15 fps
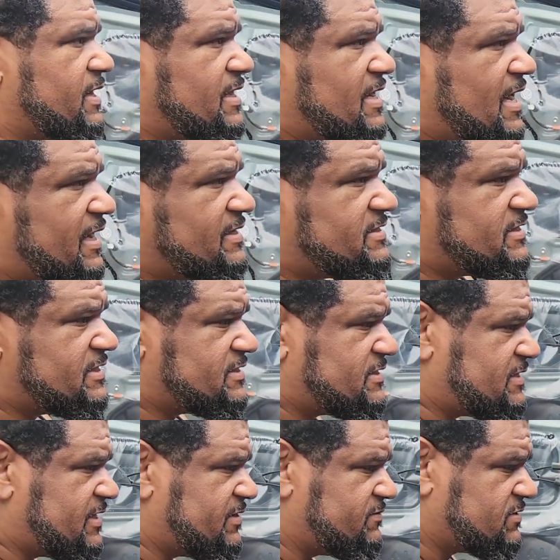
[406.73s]

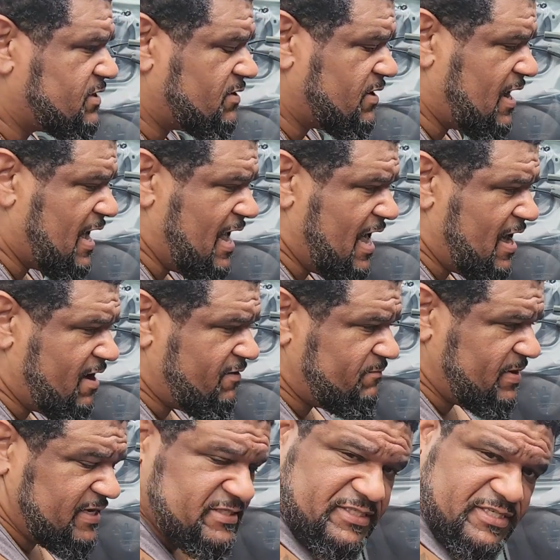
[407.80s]
9/16. So I have
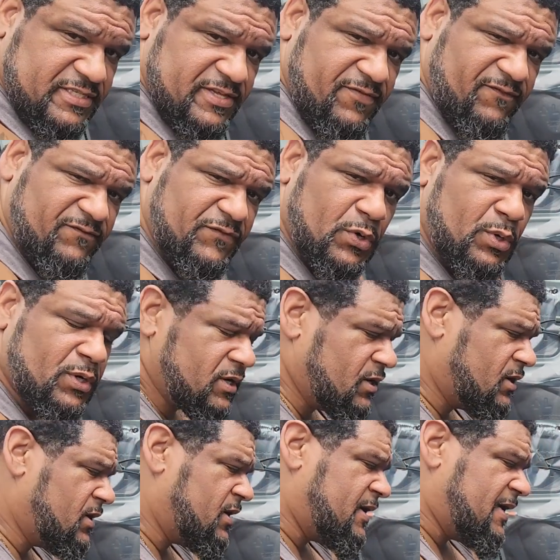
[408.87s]
basically 4
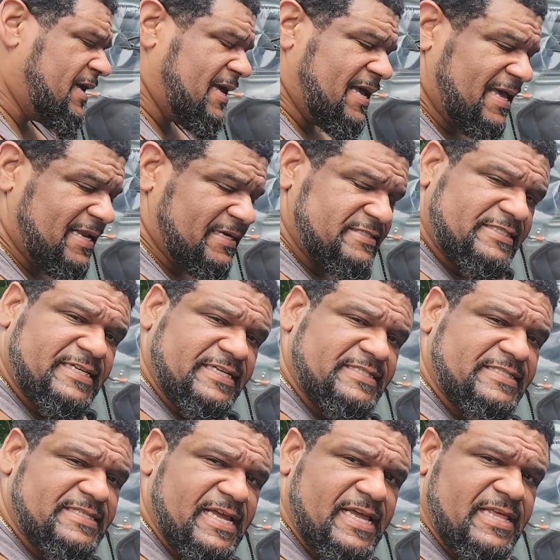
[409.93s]

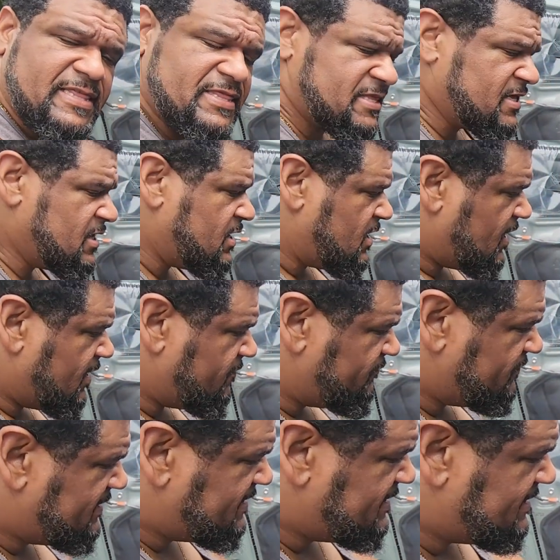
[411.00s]
1/16 of
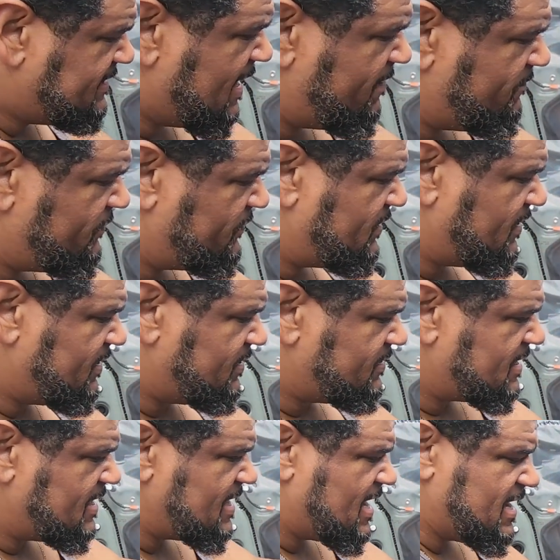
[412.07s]
depth
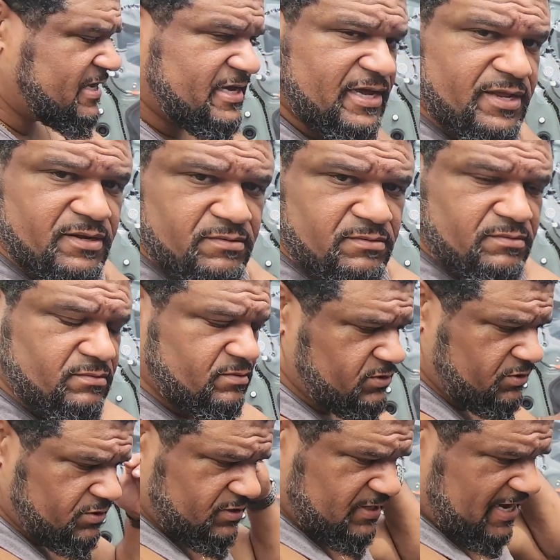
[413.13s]
that I can
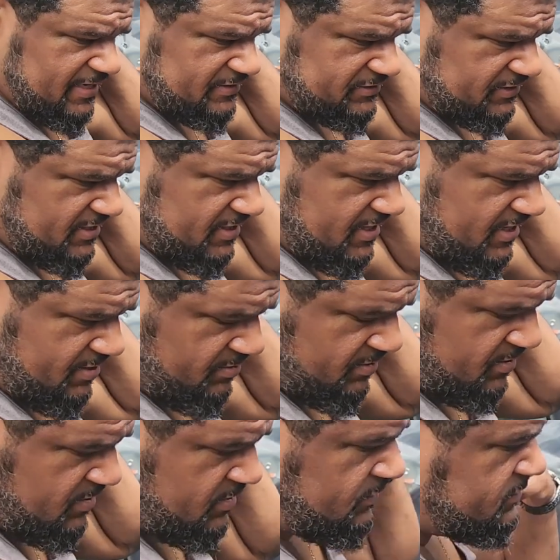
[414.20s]
utilize in there.
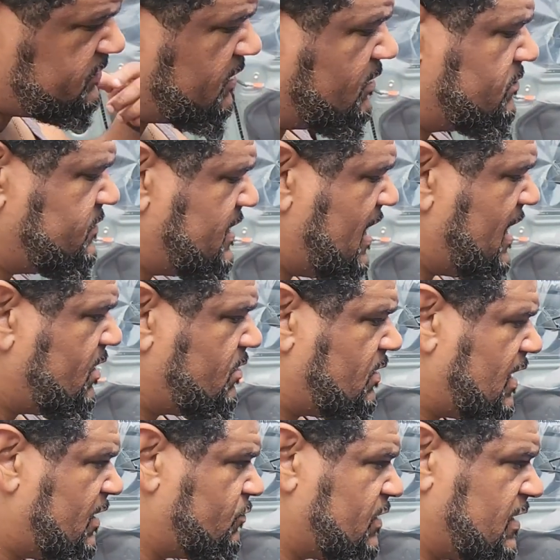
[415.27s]
So
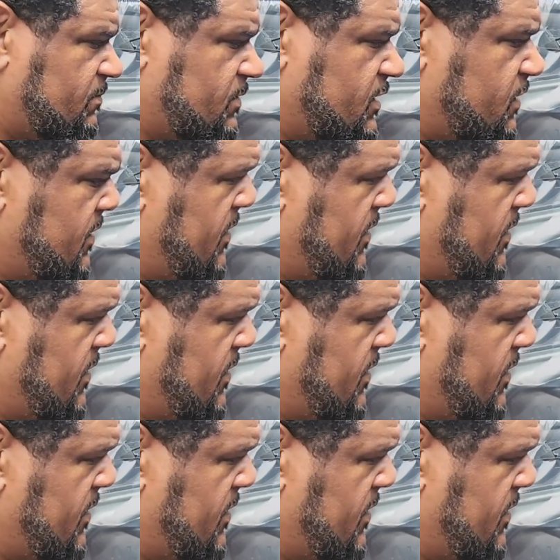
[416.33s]
now what I'm going to